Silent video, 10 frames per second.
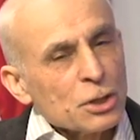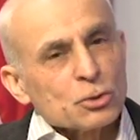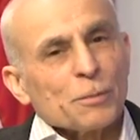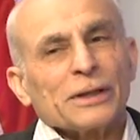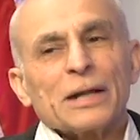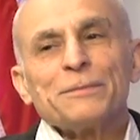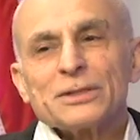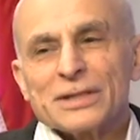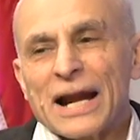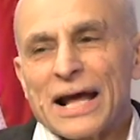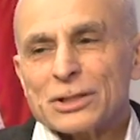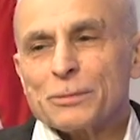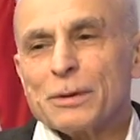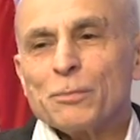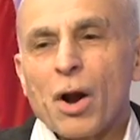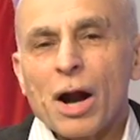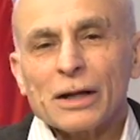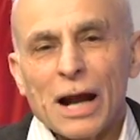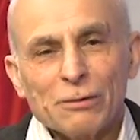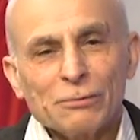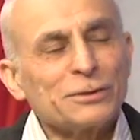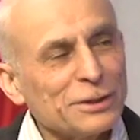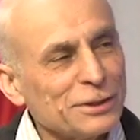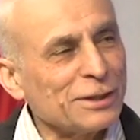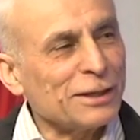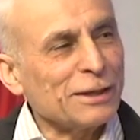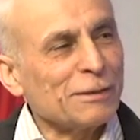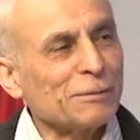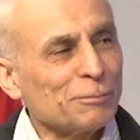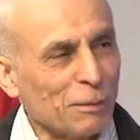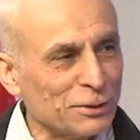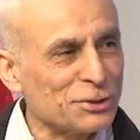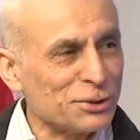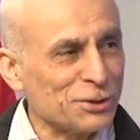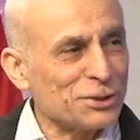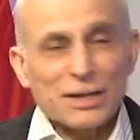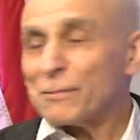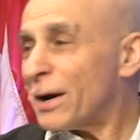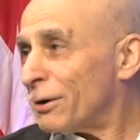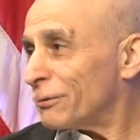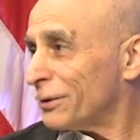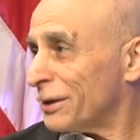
So, but that means that has to be brought out in the publicity somehow.